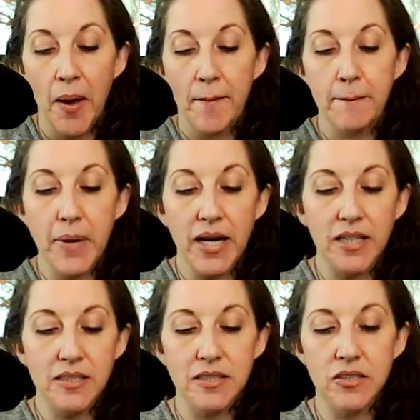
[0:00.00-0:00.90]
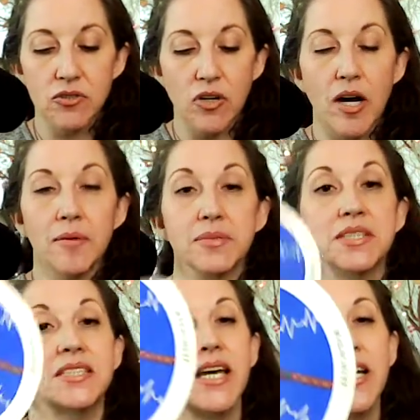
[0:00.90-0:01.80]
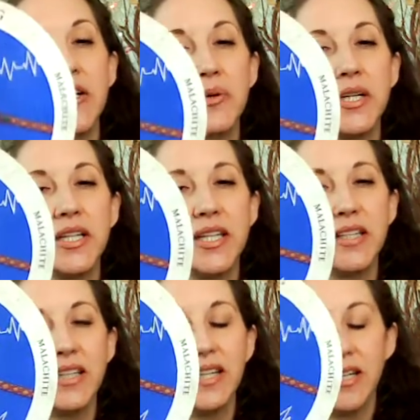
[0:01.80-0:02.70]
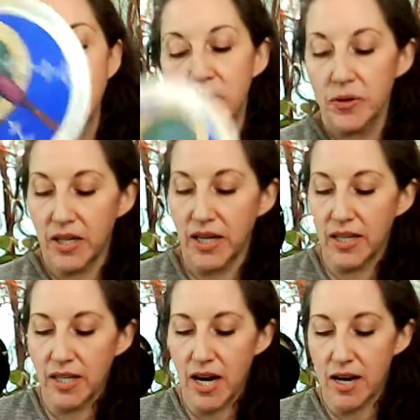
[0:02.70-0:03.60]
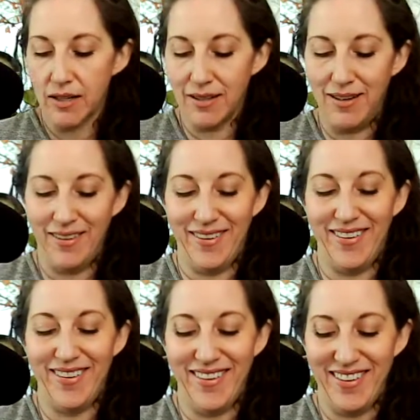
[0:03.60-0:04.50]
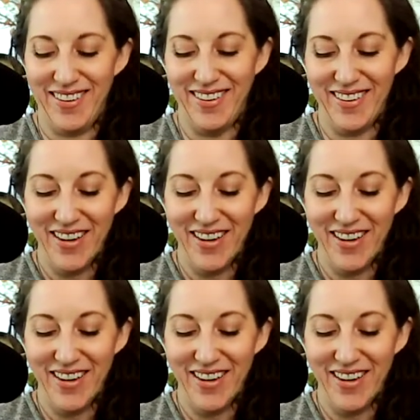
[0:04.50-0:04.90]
medicine drum sacred healing okay yeah